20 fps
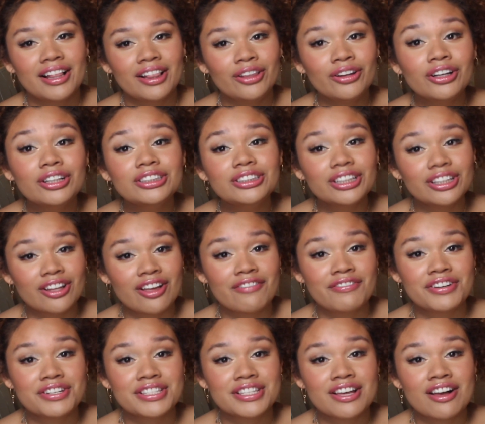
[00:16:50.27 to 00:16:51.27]
learn to
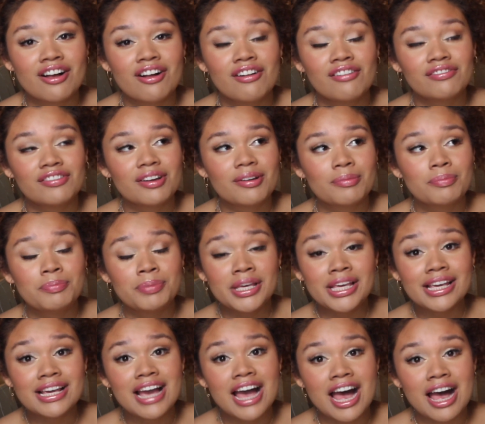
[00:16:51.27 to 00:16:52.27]
love yourself.
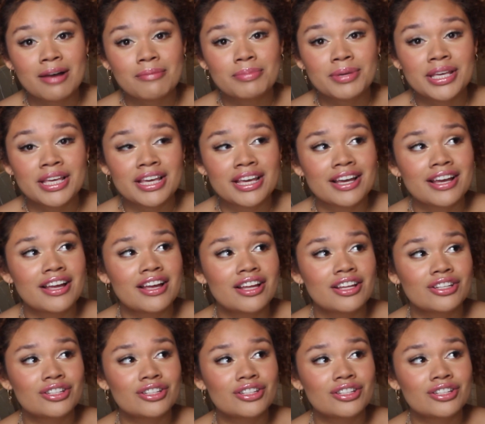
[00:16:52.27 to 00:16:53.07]
Be happy.